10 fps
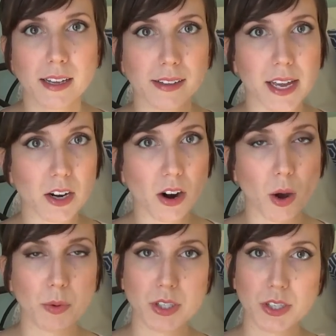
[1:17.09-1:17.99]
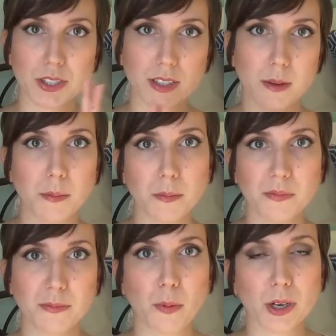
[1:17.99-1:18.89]
Later on, we took some
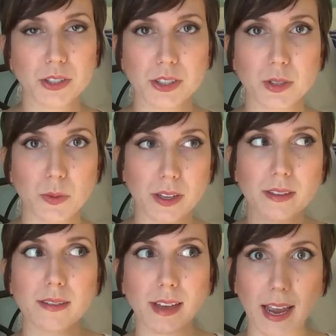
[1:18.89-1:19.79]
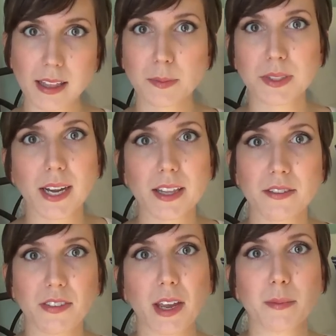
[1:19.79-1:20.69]
portraits with Caleb's side of the
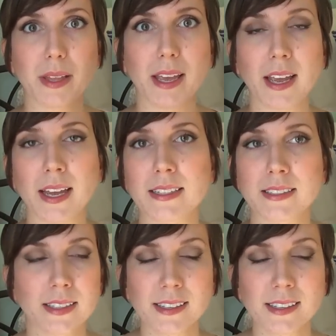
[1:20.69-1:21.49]
family, and